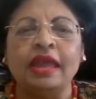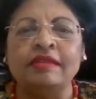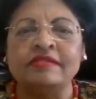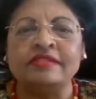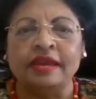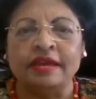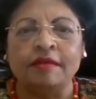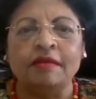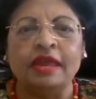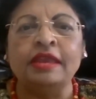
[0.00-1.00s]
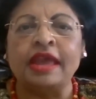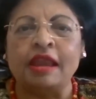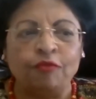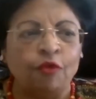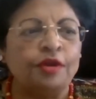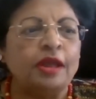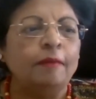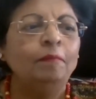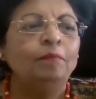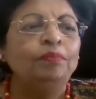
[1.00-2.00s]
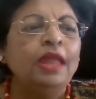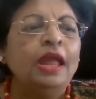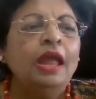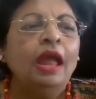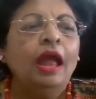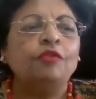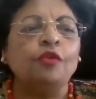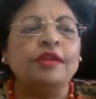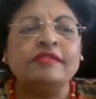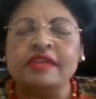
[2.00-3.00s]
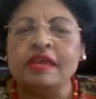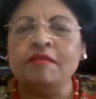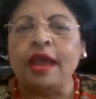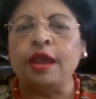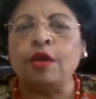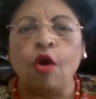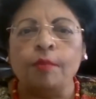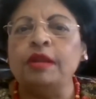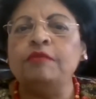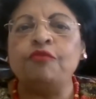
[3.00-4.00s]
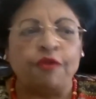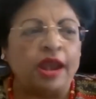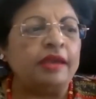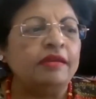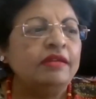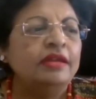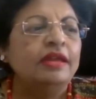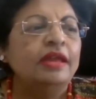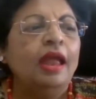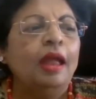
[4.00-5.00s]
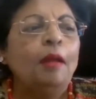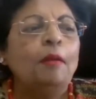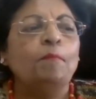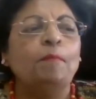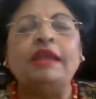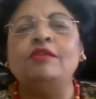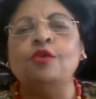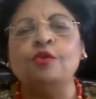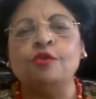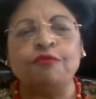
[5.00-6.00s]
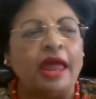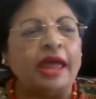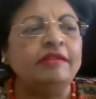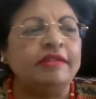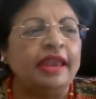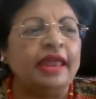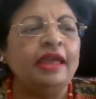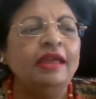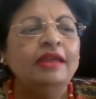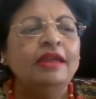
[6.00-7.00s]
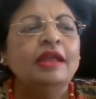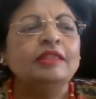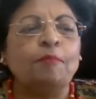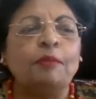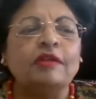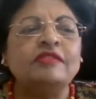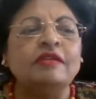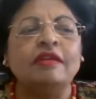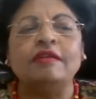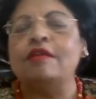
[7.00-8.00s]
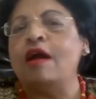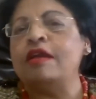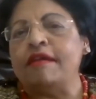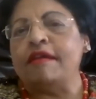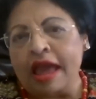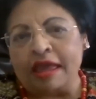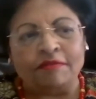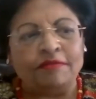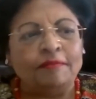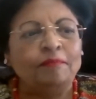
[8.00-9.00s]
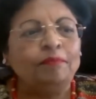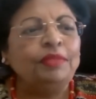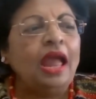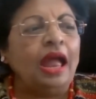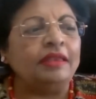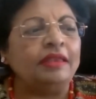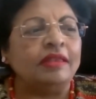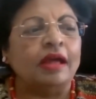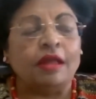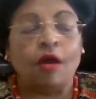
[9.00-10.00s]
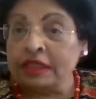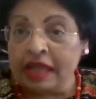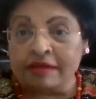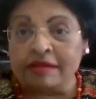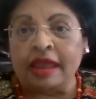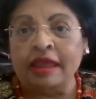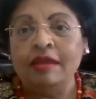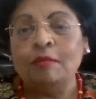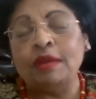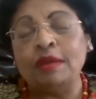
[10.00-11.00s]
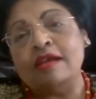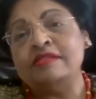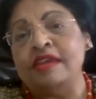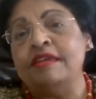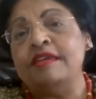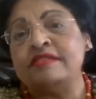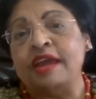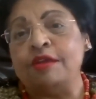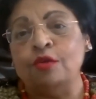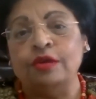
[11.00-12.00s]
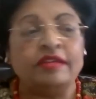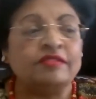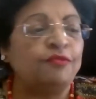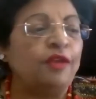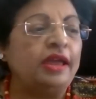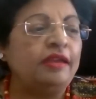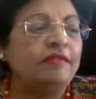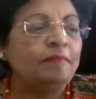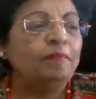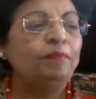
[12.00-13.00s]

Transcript: in California to receive a common friend. But due to flight delay, the person did not arrive on that day because he rescheduled his flight.